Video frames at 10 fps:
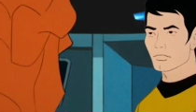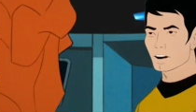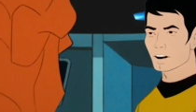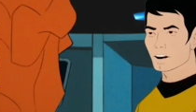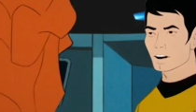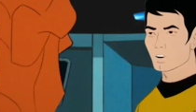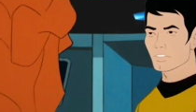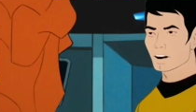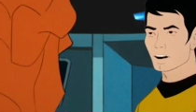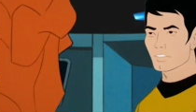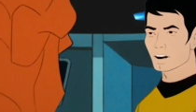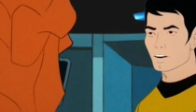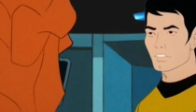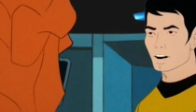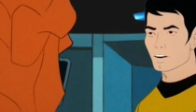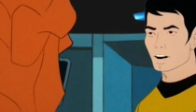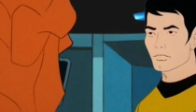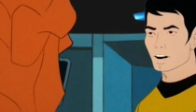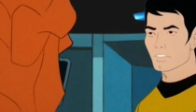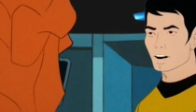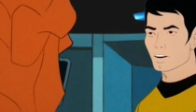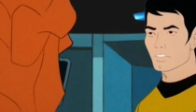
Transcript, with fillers: on the grounds that the ex carnivores may